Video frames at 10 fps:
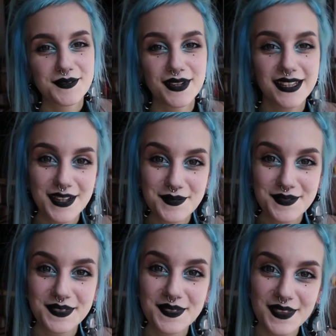But yeah,
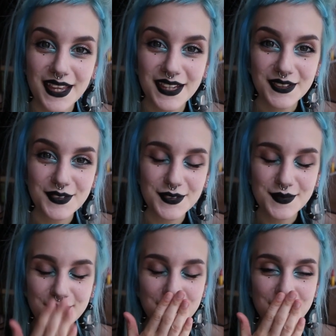thank you.
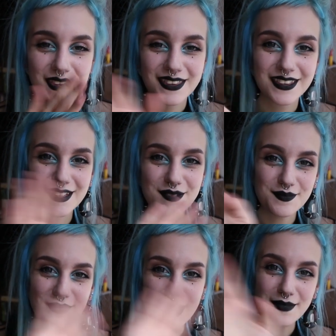Bye